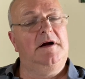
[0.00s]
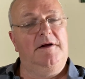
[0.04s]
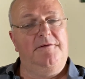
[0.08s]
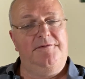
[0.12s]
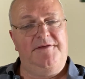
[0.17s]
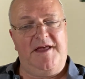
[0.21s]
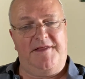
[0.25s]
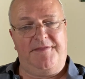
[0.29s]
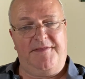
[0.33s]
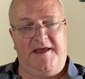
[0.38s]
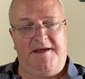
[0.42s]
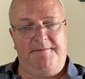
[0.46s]

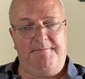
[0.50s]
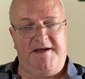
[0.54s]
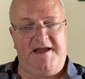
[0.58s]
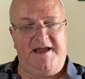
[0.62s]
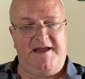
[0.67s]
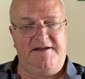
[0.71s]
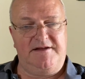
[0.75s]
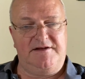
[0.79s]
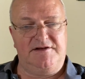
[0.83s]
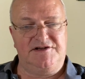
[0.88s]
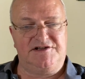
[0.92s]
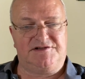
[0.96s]
Then they may
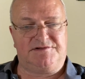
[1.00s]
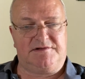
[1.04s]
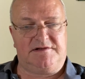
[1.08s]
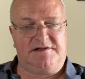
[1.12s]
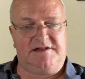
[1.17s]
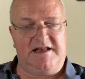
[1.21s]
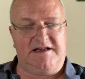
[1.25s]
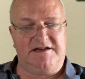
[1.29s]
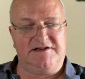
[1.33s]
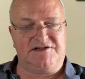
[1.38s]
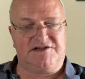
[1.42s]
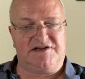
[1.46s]
use
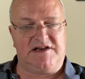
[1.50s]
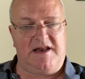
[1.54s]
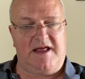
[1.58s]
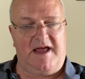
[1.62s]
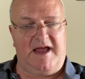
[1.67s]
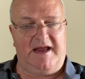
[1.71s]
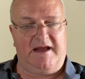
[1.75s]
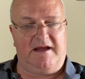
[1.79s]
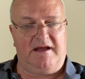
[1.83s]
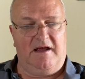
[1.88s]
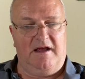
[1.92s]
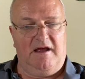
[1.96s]
things
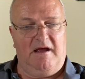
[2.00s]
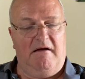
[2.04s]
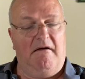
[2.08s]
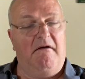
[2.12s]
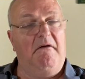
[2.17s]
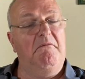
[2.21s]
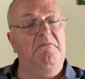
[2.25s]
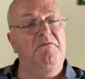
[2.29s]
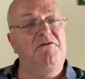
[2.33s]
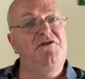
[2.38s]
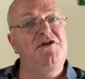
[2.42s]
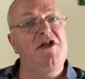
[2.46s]
like
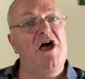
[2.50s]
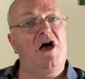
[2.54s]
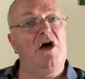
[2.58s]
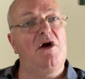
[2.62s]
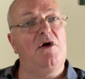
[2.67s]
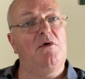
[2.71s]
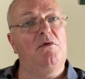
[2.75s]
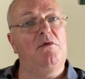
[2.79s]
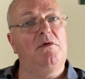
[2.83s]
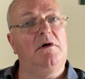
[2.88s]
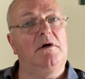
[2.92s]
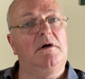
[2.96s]

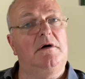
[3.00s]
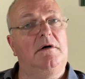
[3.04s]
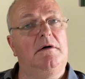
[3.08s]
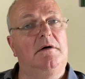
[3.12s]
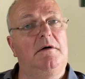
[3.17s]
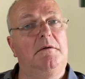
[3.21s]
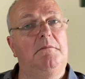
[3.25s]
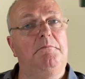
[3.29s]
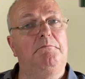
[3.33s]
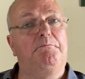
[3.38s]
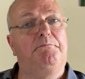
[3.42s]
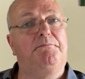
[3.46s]
know,
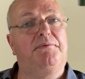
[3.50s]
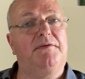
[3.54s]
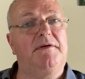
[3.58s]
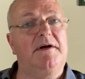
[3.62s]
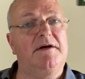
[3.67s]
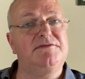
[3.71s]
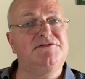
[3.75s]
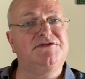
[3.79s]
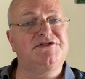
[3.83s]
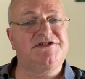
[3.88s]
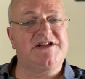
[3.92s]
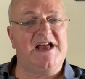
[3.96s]

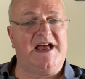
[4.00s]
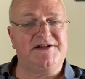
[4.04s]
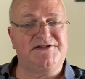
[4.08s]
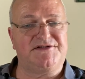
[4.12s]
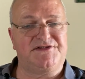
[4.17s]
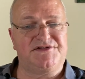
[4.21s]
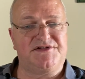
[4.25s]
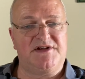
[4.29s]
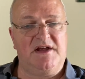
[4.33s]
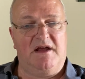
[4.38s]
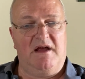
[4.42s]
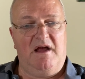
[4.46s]

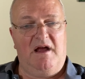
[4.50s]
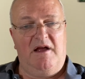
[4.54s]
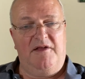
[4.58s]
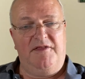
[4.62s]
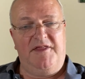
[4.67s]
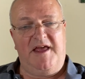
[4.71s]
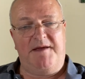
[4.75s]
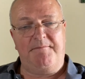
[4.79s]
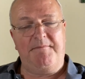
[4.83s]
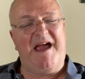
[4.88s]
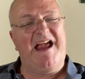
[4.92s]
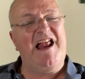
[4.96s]
process.
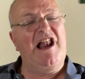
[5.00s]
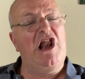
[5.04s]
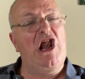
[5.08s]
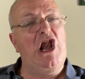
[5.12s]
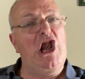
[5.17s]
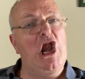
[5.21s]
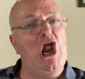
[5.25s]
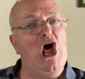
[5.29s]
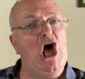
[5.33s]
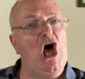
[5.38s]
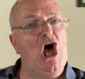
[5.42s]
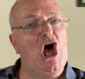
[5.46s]
They may
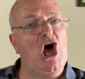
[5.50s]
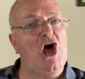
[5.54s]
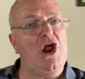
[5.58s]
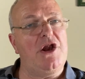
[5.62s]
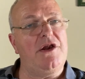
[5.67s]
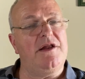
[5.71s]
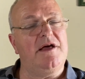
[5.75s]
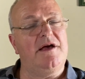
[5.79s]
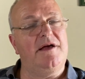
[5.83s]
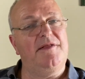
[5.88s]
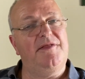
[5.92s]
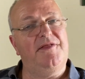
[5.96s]

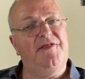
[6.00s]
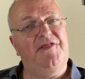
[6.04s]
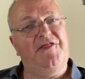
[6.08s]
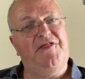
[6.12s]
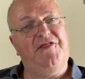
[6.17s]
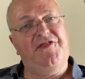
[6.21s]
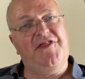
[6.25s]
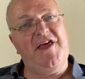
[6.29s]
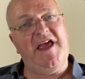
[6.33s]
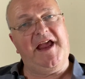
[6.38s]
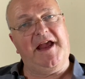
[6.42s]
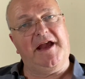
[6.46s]
learn,
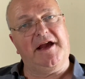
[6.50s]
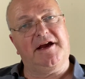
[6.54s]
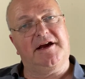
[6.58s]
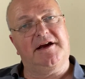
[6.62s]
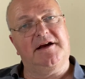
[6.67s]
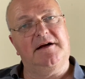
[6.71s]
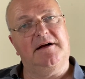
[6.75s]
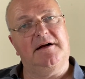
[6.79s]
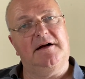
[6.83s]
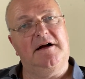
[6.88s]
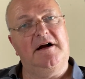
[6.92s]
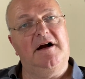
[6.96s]

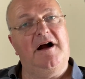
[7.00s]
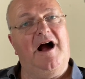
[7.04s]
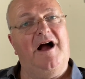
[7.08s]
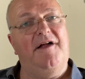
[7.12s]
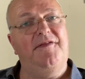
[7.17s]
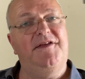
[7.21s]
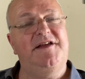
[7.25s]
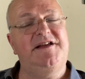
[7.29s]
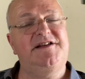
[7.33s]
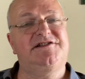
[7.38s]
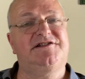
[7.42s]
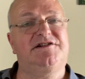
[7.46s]
think.
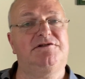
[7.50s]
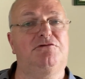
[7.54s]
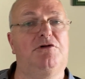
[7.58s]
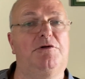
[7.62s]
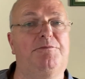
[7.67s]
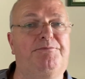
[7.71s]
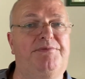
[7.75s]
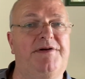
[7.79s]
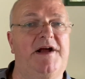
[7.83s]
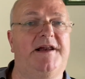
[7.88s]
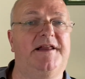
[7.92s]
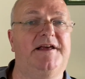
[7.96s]
And these are all
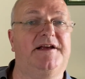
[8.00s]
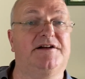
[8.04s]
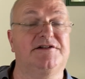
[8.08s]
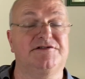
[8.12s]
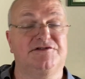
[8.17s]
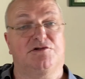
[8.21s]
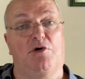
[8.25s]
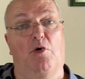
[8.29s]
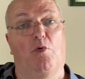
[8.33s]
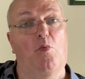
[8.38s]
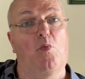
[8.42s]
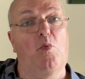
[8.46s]

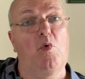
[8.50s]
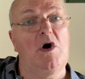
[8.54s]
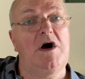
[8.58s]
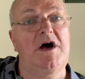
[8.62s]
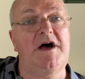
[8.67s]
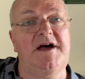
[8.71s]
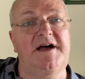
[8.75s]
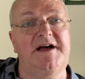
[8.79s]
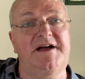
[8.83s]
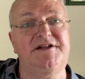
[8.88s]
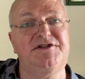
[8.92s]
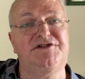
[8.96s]
predicates or
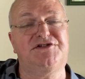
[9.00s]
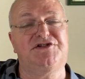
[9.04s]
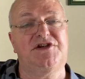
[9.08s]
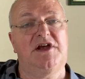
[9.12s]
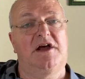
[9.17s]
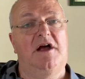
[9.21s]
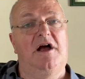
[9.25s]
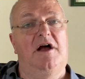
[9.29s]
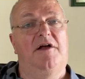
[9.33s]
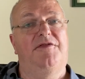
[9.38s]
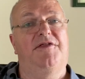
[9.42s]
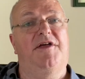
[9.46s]
words
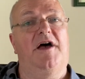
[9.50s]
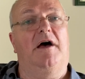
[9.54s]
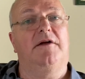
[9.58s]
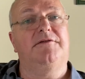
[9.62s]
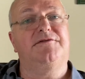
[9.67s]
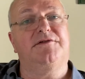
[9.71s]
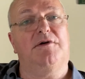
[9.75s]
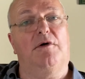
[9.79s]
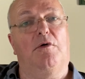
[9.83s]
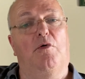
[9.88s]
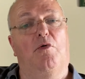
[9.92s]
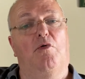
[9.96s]

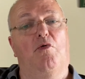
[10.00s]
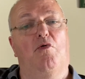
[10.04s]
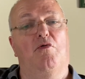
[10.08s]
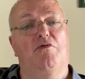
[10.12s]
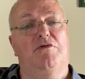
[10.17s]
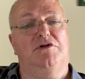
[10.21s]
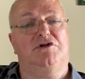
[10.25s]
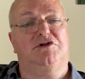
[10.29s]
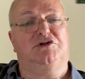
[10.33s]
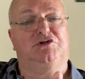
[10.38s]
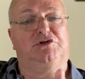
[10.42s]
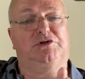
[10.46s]
that
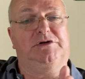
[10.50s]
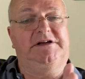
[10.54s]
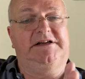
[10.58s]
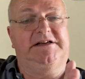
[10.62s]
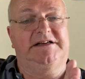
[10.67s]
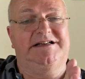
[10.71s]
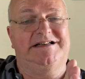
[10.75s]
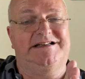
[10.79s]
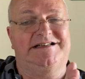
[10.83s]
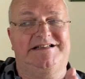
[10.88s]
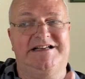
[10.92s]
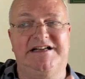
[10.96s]
auditory
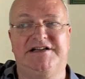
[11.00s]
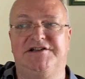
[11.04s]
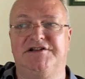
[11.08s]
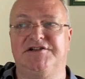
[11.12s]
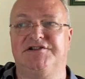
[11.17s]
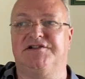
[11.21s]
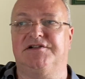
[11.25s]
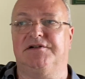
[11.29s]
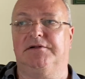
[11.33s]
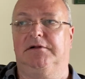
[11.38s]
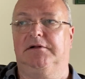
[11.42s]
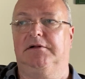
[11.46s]

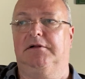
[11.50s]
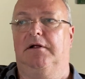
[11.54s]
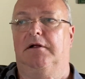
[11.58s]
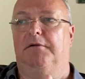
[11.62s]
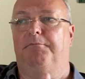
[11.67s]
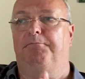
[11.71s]
digital